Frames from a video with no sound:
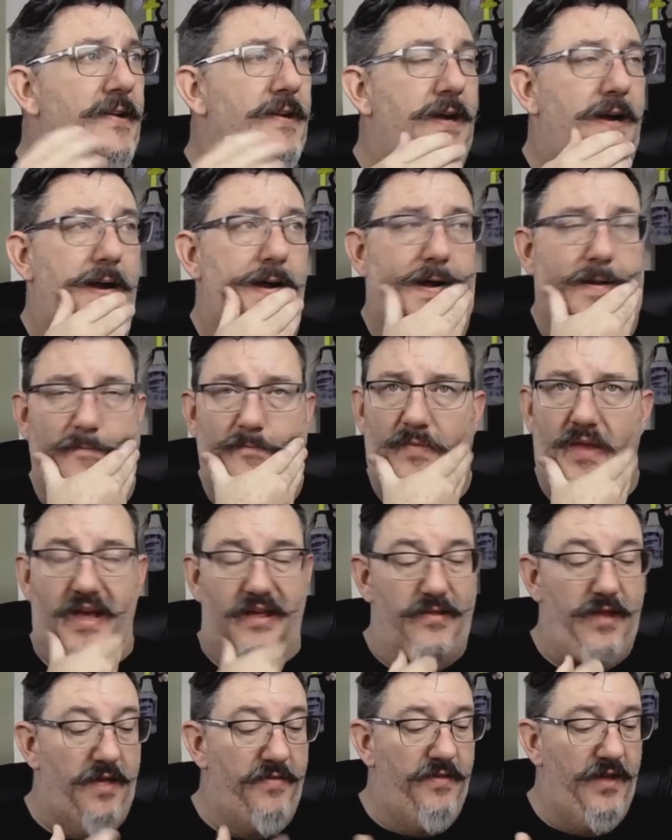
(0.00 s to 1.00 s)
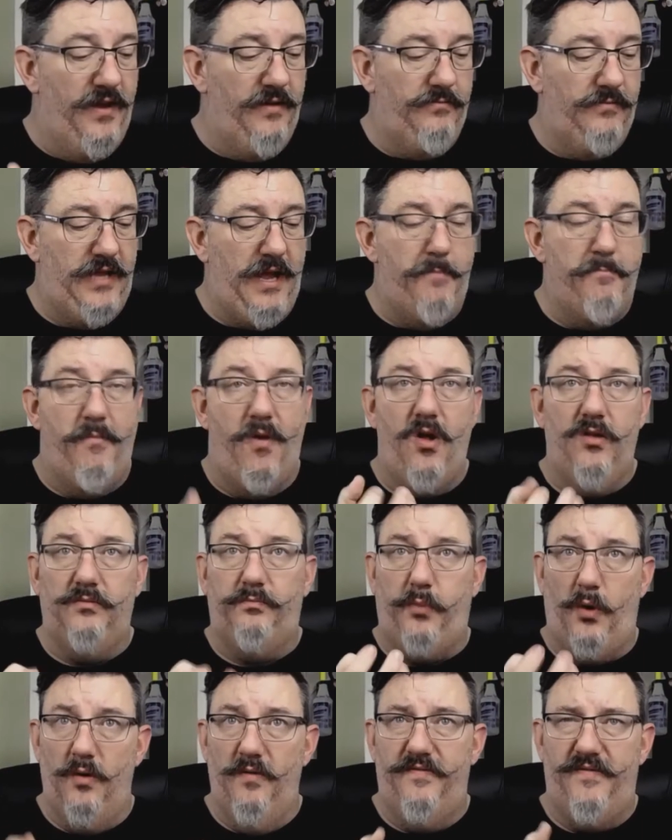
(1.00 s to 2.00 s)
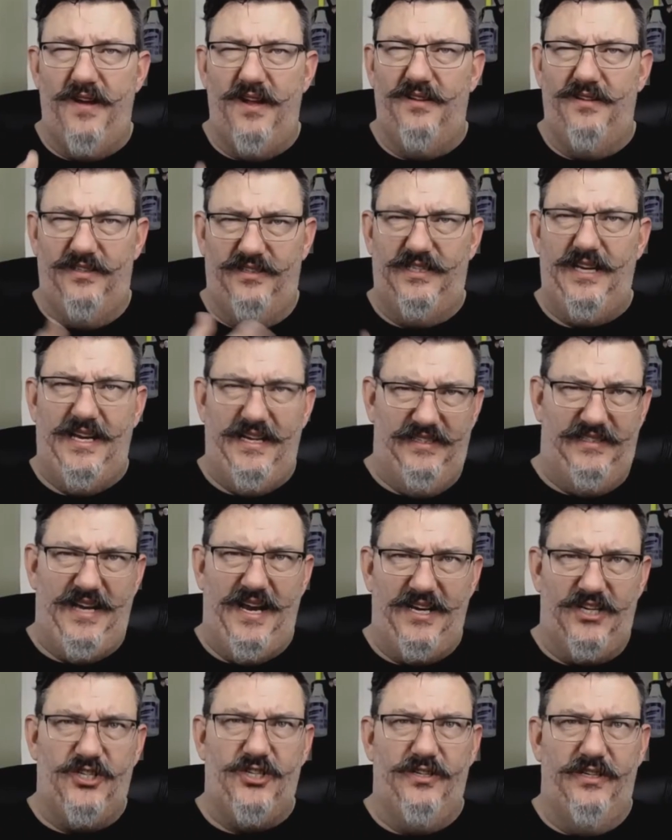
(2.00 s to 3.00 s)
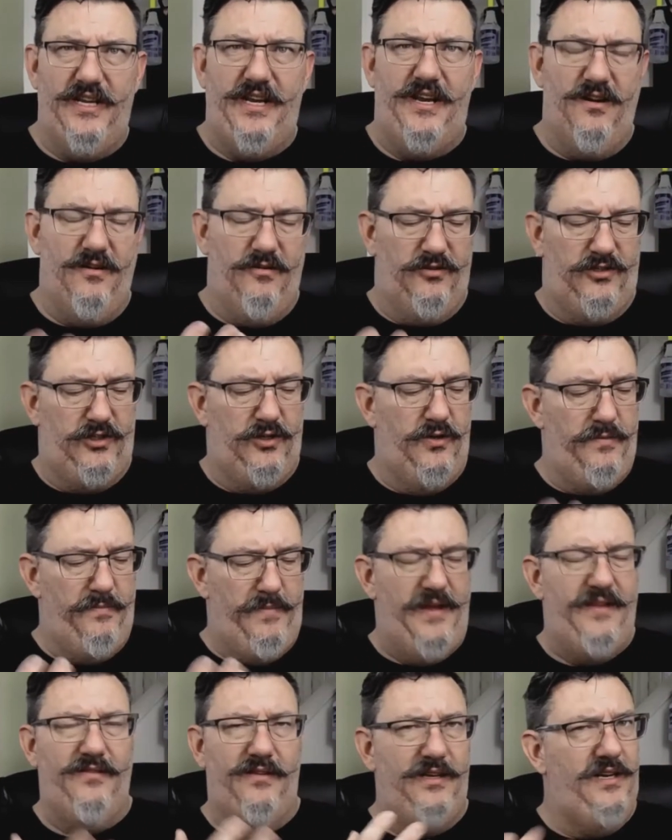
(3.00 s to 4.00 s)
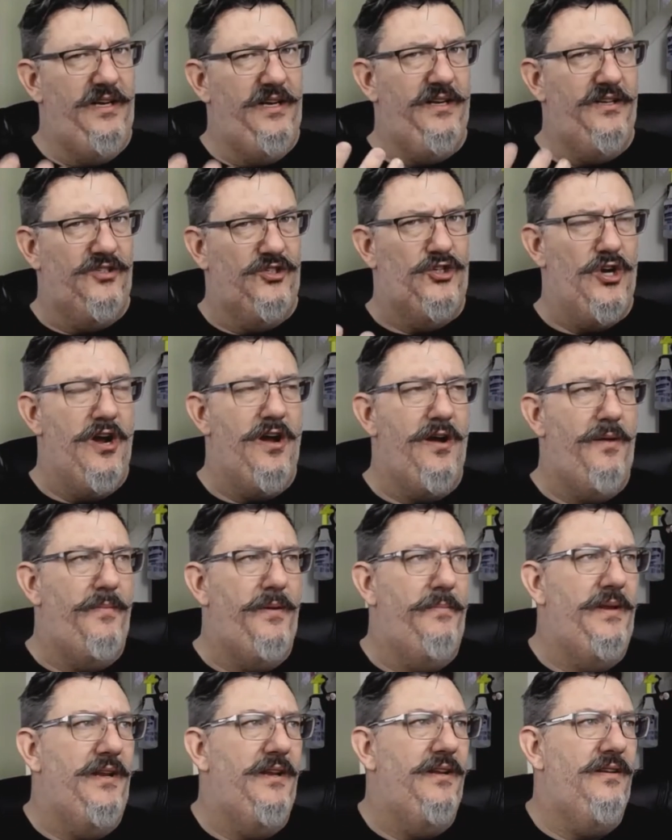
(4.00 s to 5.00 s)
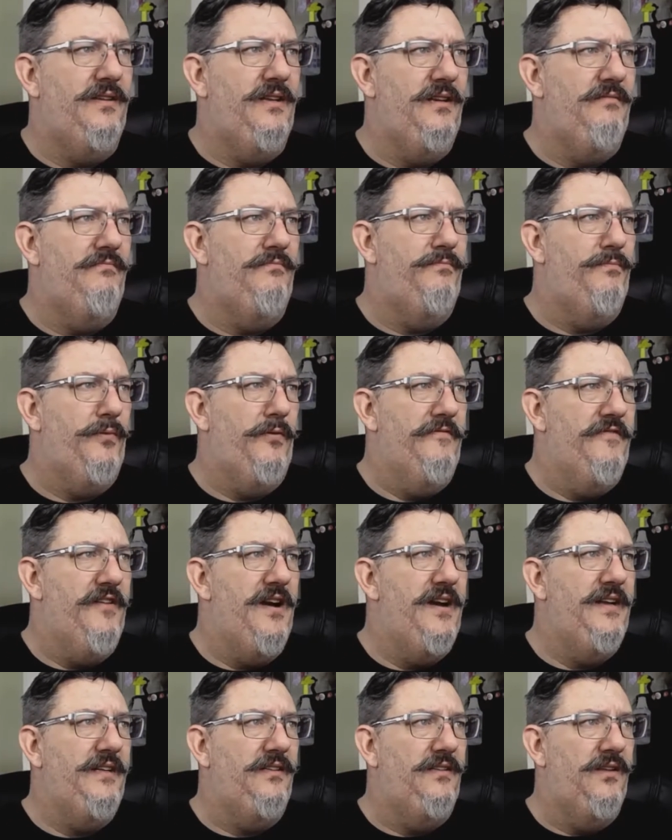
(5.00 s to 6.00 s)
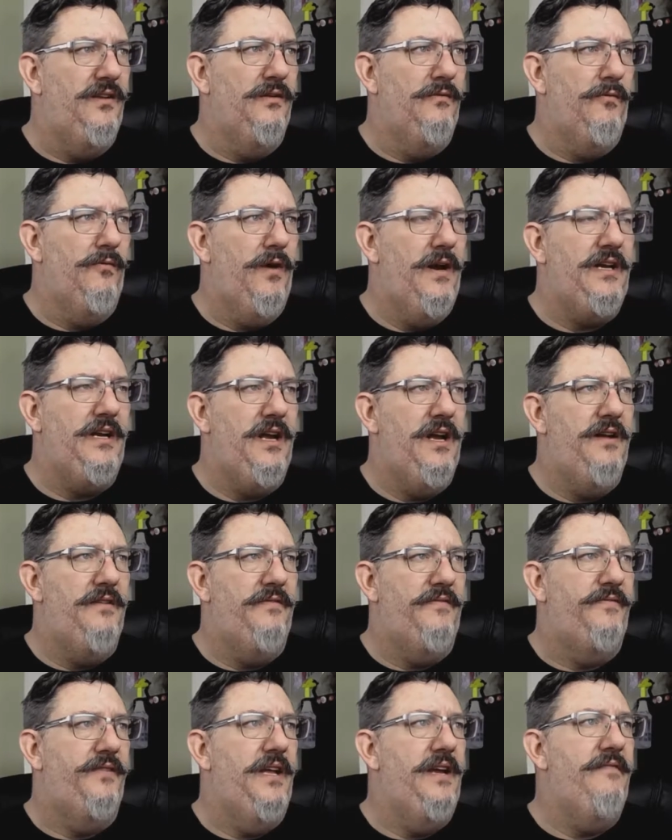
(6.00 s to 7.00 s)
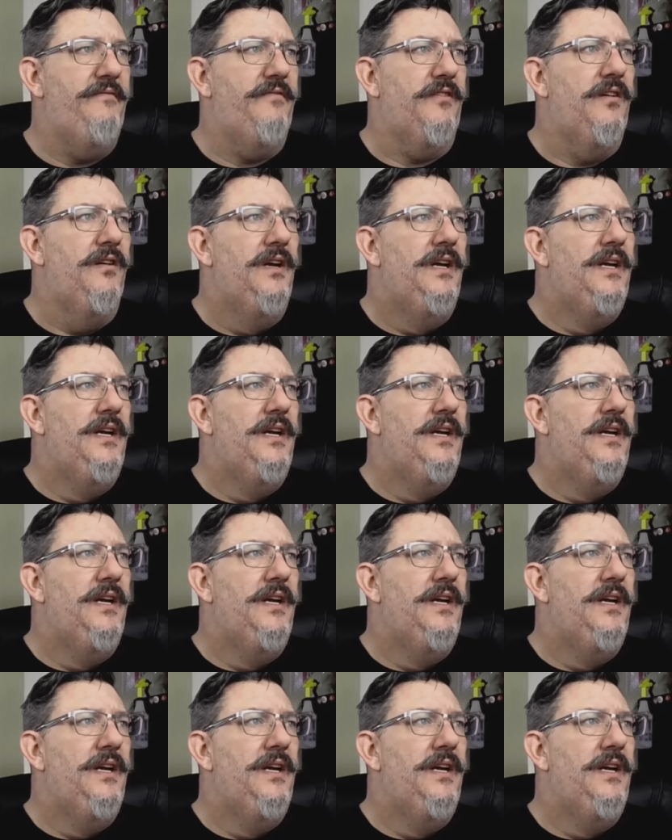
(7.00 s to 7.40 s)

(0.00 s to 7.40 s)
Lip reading: And that malt profile is actually here. So the Bentley did its job. I mean, it did provide the right kind of flavor.